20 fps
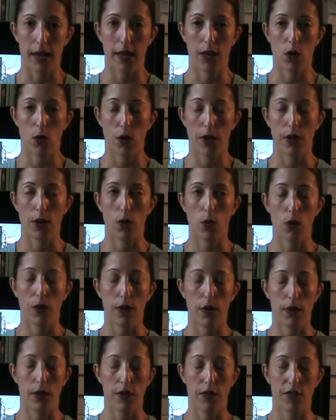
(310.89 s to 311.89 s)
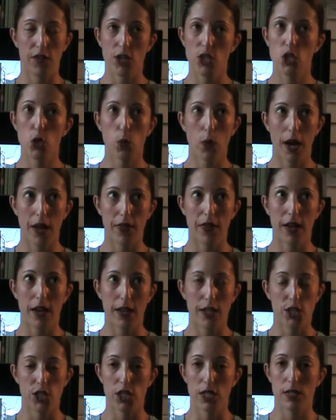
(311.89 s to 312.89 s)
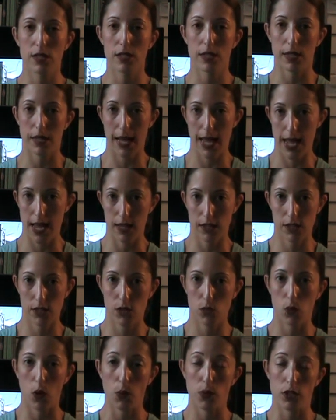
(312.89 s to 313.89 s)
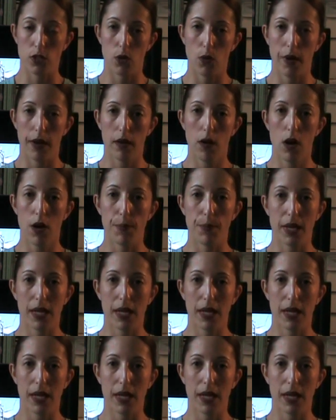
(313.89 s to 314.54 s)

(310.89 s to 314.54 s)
in such a way that it just enhanced what was going on,